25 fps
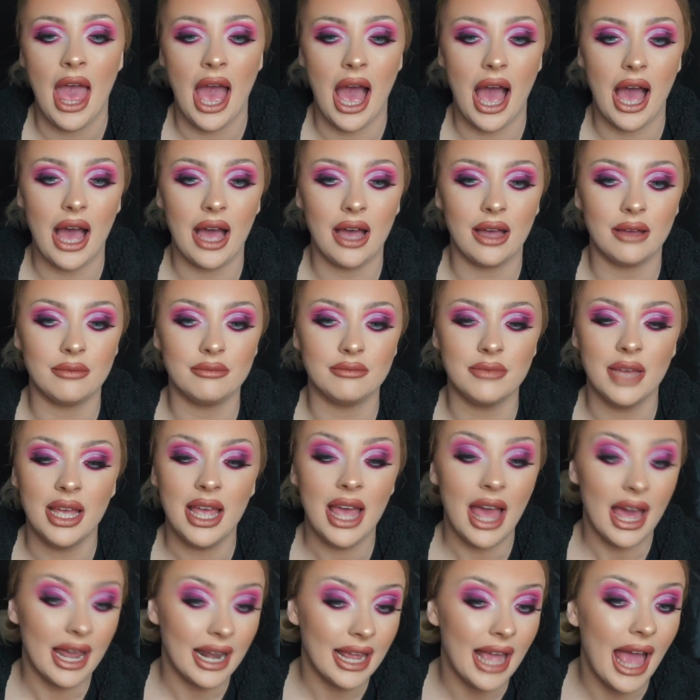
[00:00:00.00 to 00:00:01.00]
And
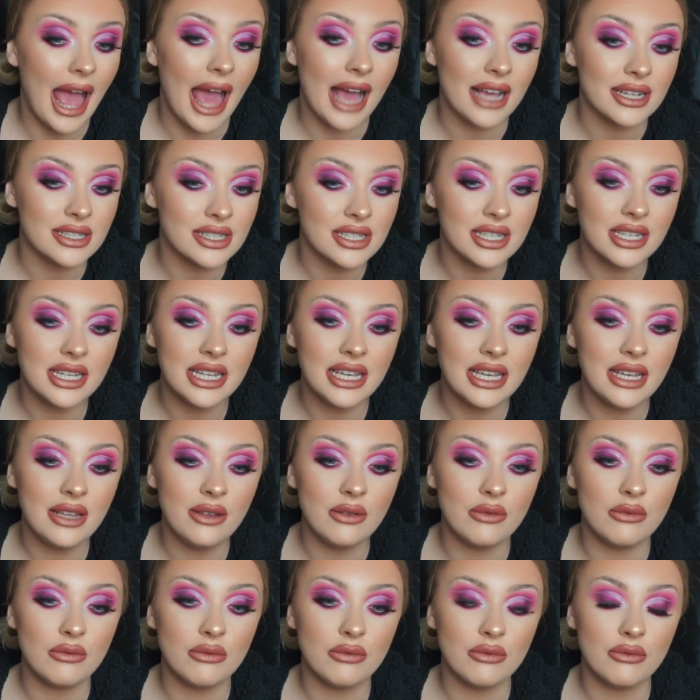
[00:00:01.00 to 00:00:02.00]
I
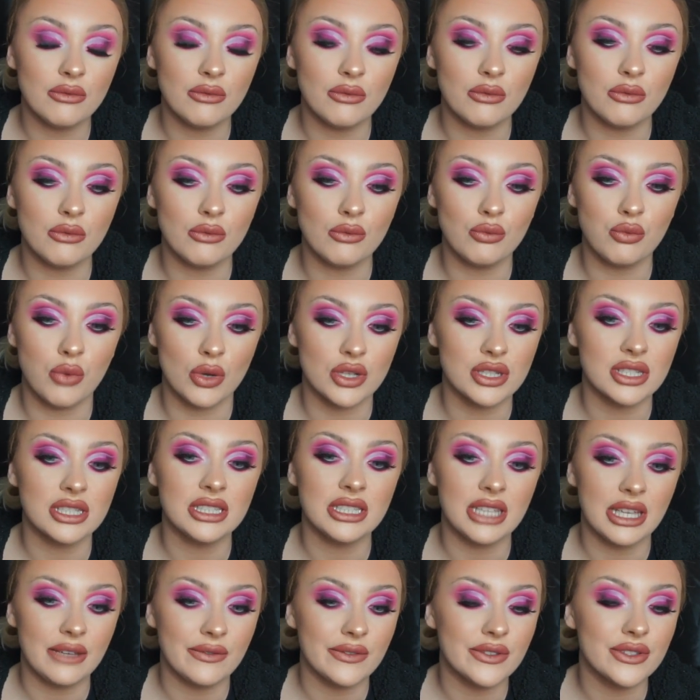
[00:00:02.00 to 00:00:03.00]
actually
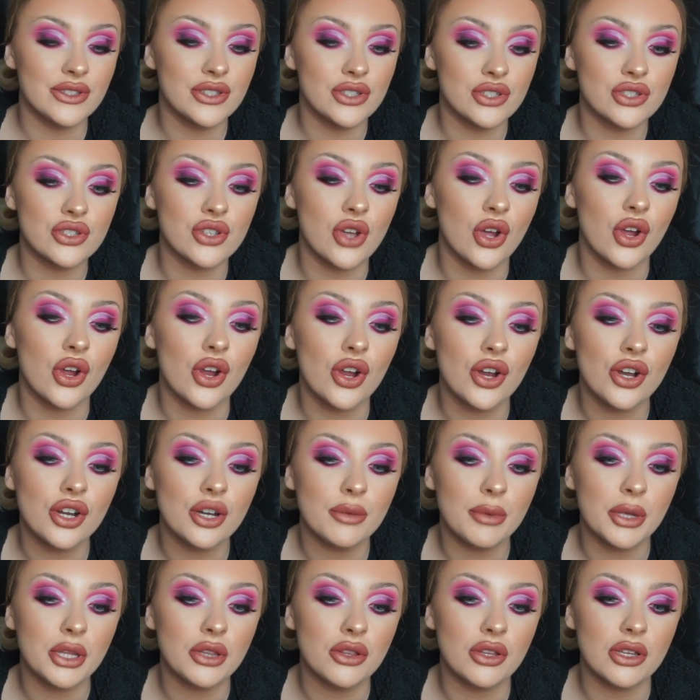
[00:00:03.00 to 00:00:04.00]
wasn't even scared
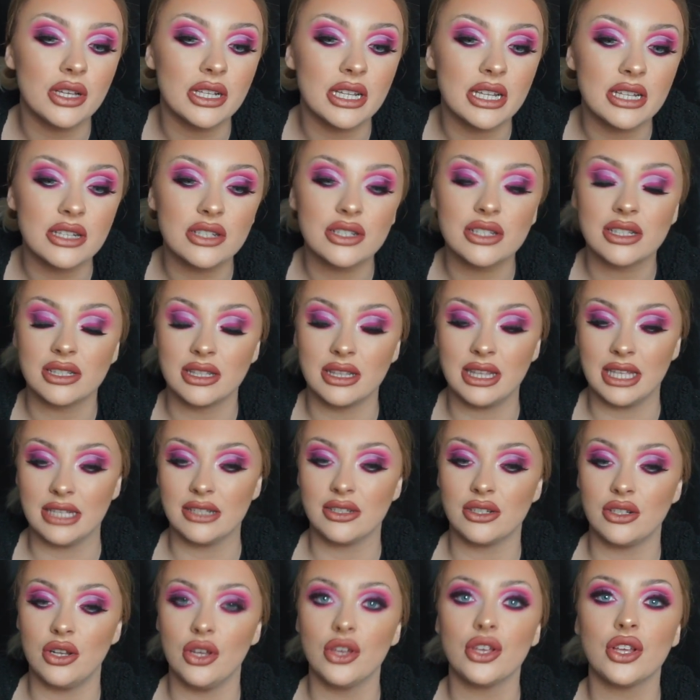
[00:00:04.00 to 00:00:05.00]
about doing
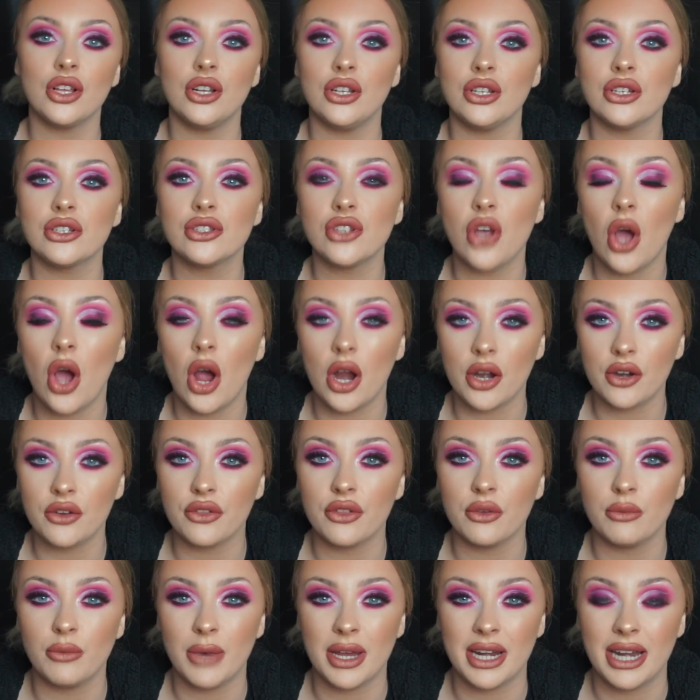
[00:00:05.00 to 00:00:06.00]
this look. It looks harder
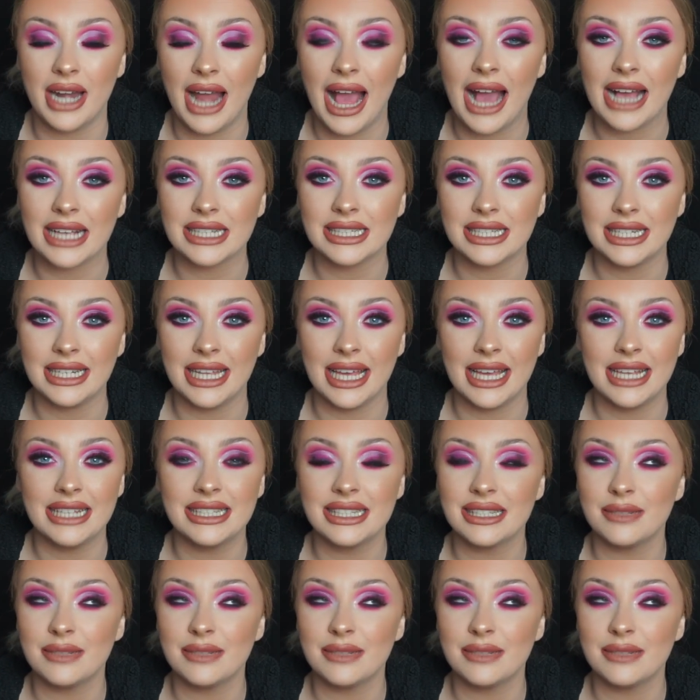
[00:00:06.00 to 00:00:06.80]
than what it actually is.